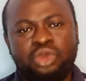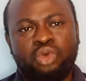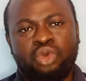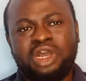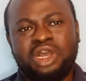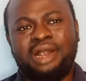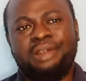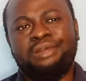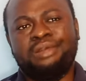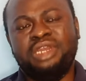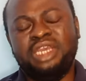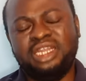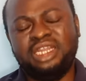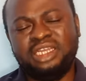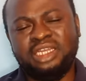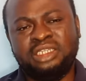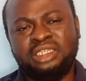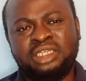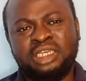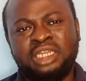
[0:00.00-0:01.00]
you can
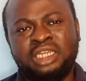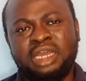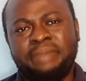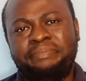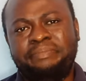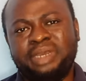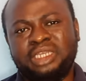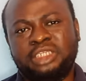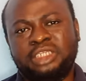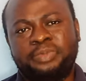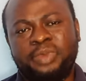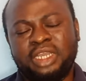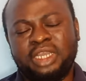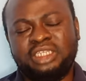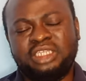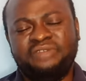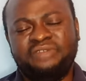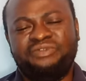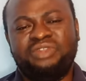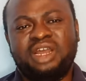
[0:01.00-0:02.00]
read it in a
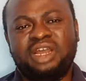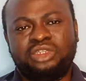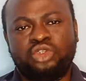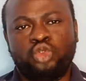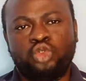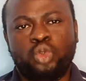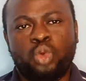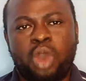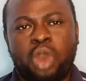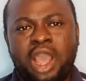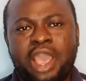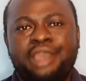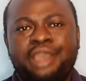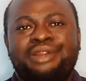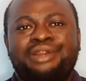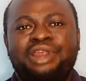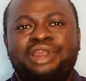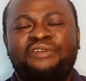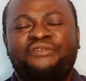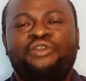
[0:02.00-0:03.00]
perspective that you are
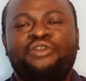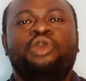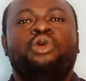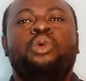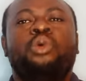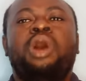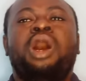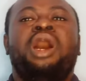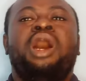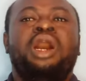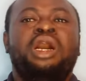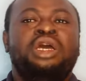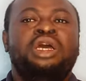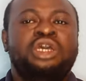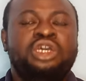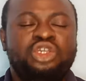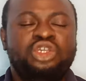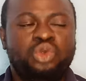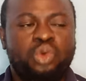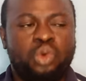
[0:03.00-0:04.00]
a reviewer.
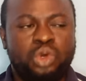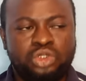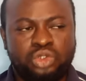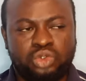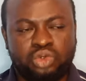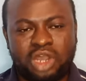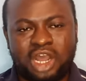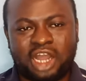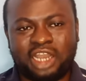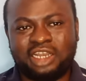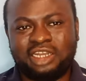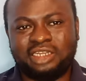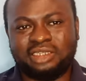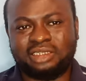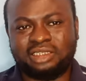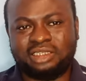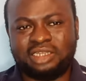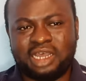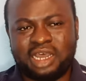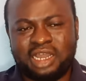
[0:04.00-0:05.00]
You want to
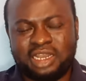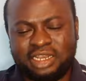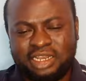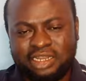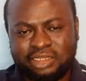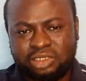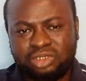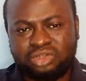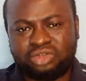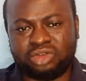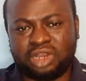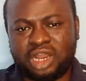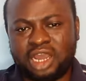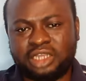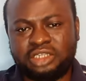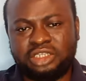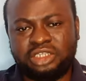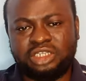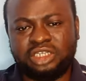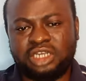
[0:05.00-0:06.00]
understand the
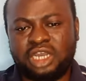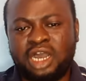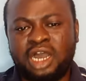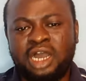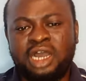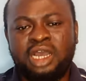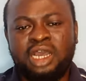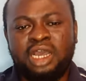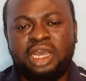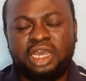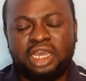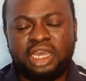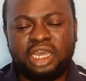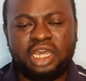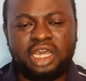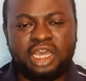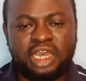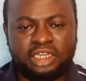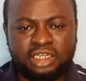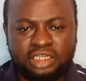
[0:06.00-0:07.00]
structure
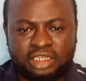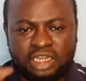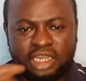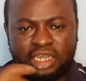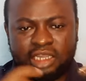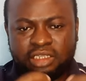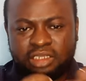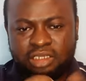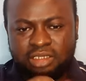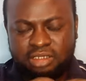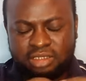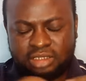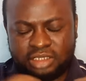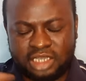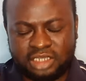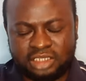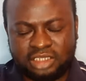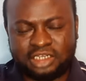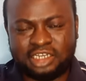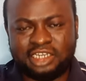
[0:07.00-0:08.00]
and the
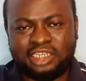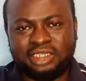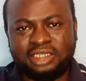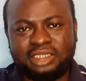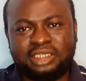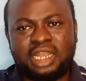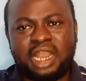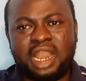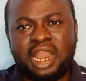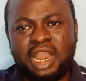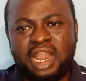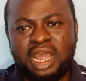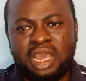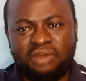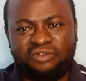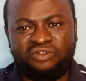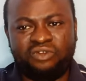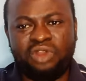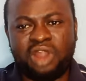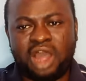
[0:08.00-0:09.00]
sentence
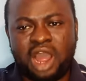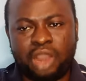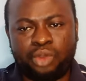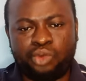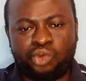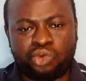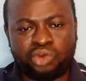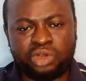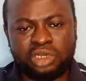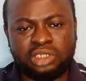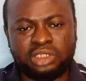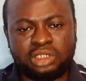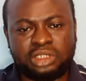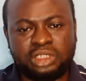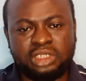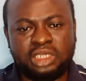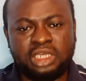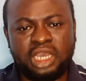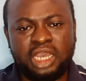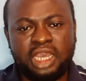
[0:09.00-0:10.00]
level
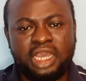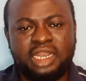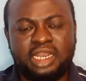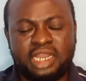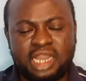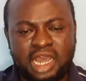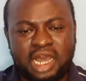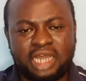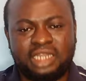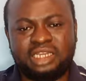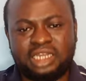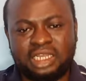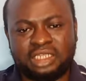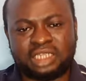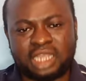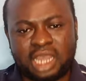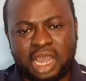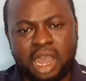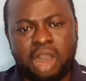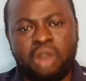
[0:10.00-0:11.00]
accuracy and
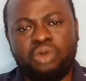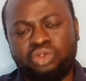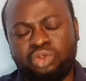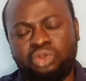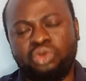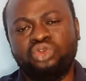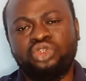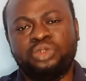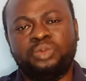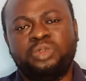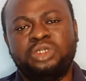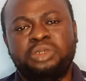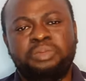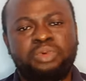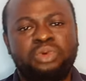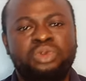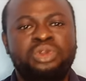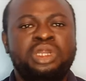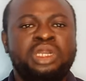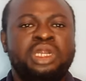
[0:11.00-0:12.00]
others, how those
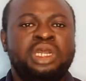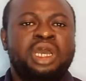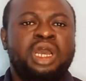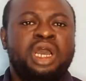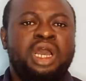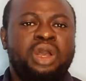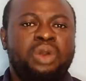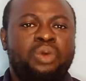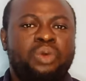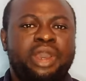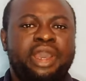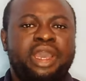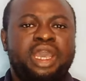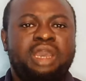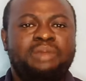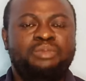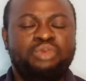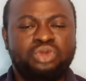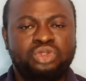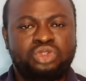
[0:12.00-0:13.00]
people
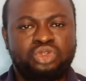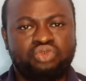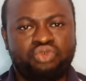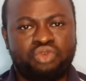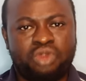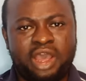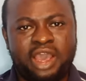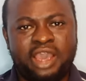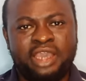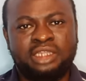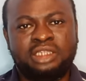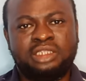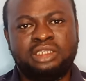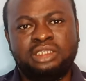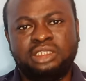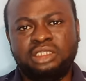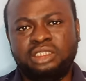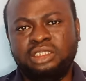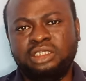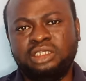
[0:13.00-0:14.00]
were able to write
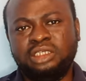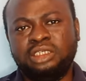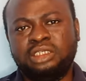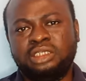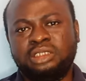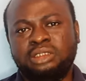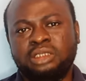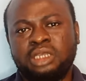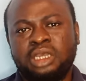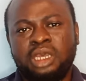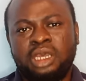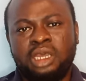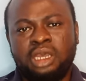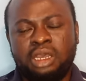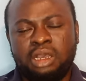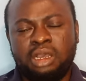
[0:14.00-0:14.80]
this